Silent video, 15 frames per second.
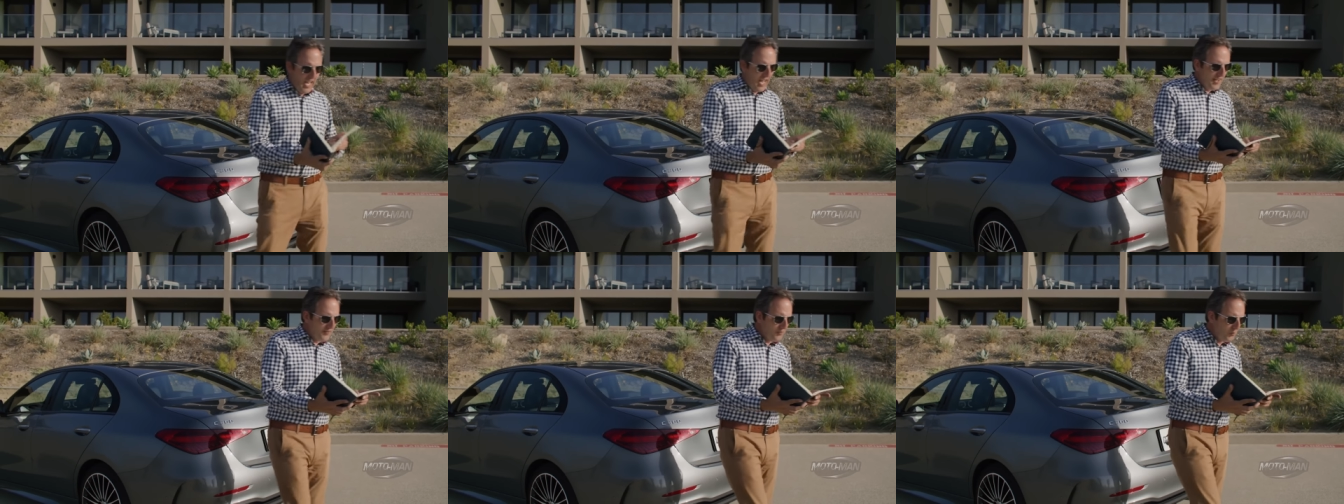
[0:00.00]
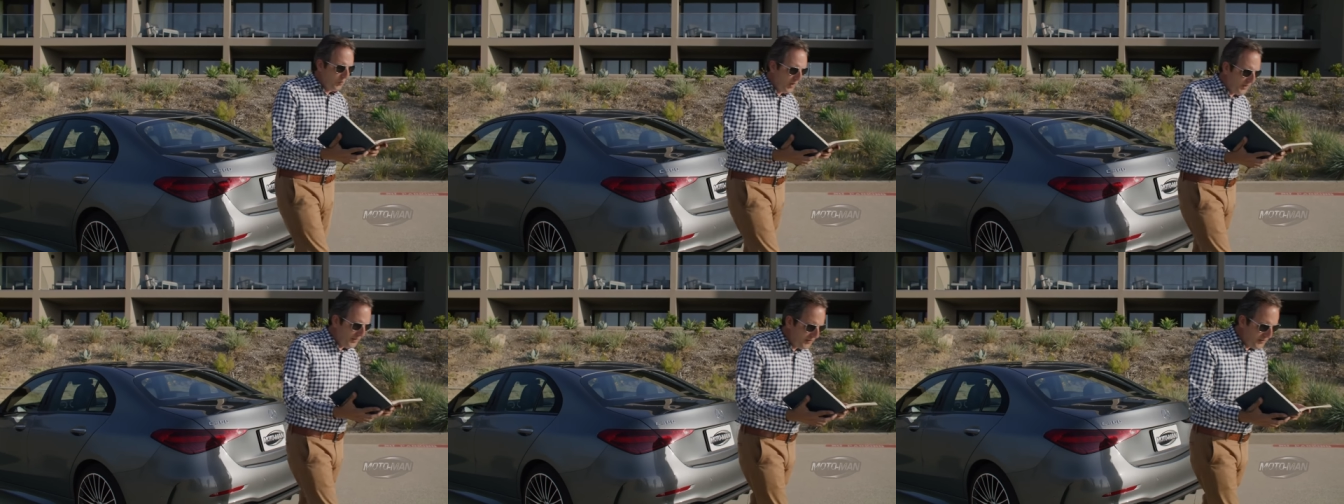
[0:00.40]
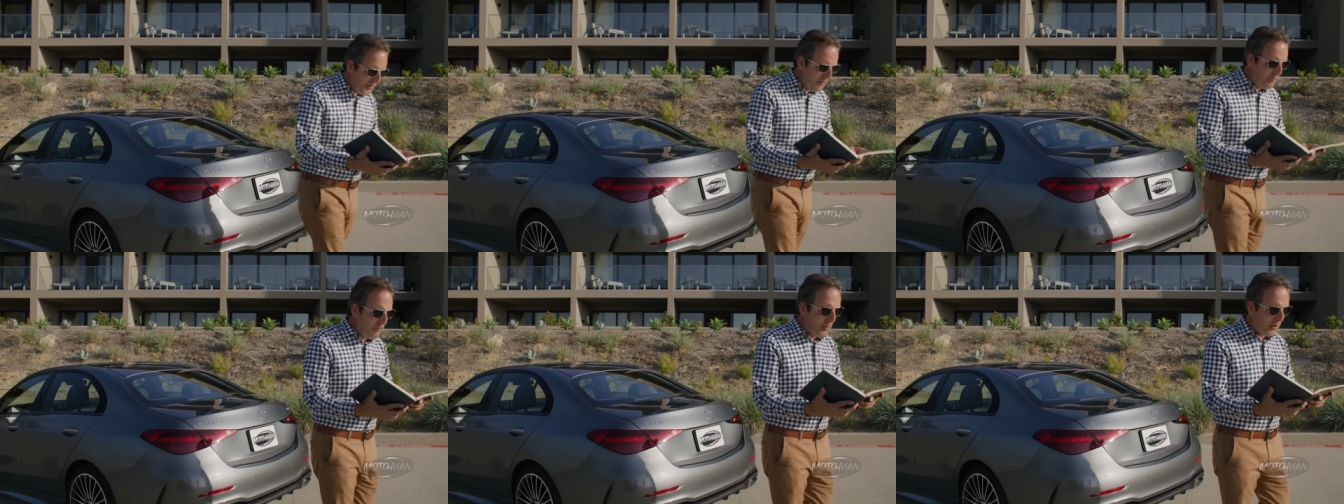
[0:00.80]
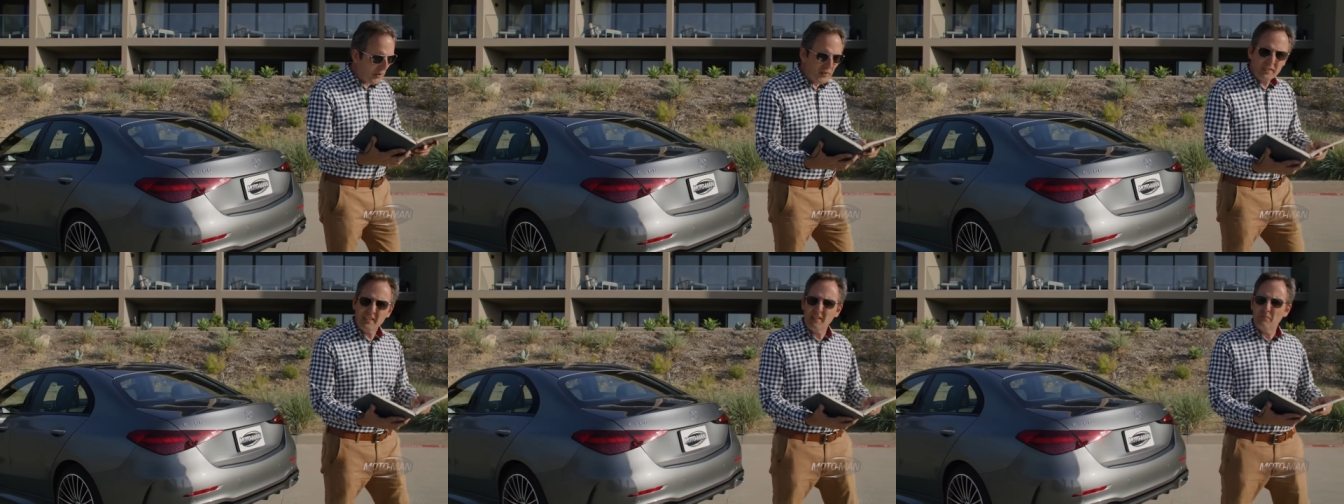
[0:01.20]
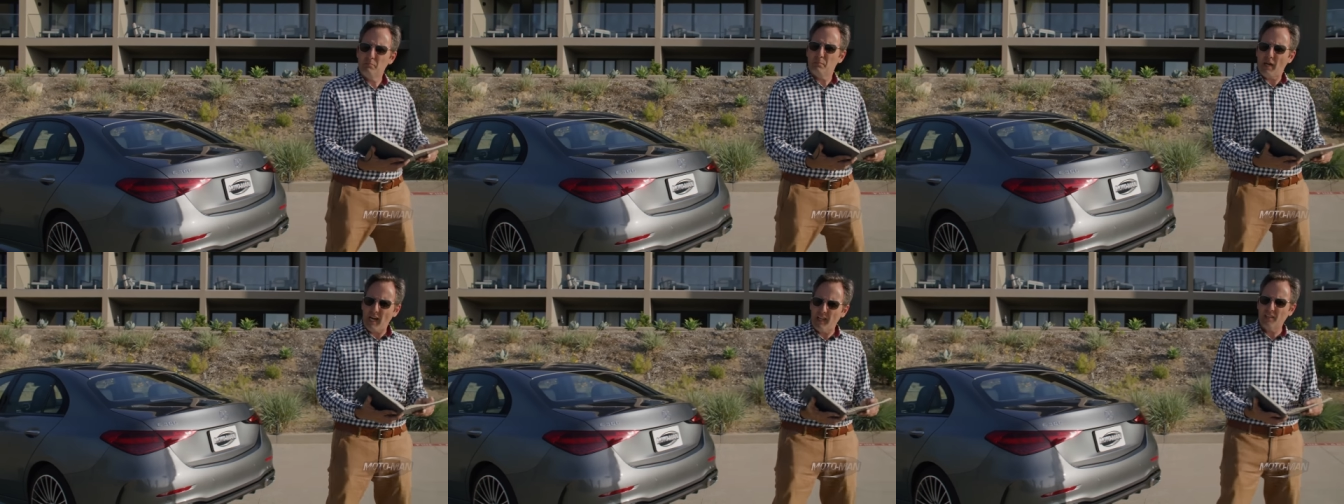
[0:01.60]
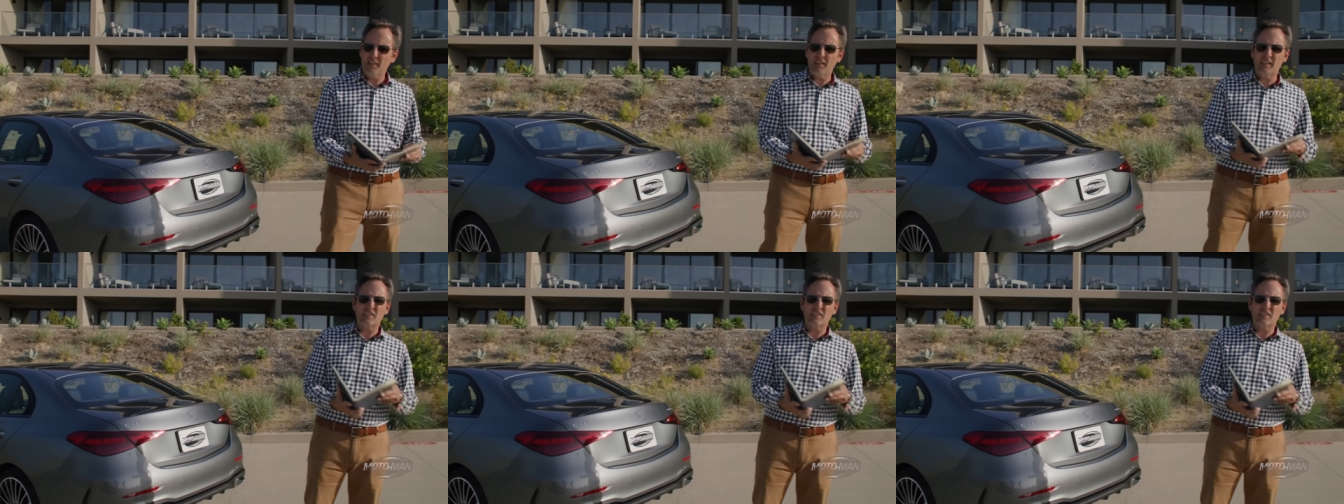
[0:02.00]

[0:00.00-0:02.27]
as well as the Parking Pilot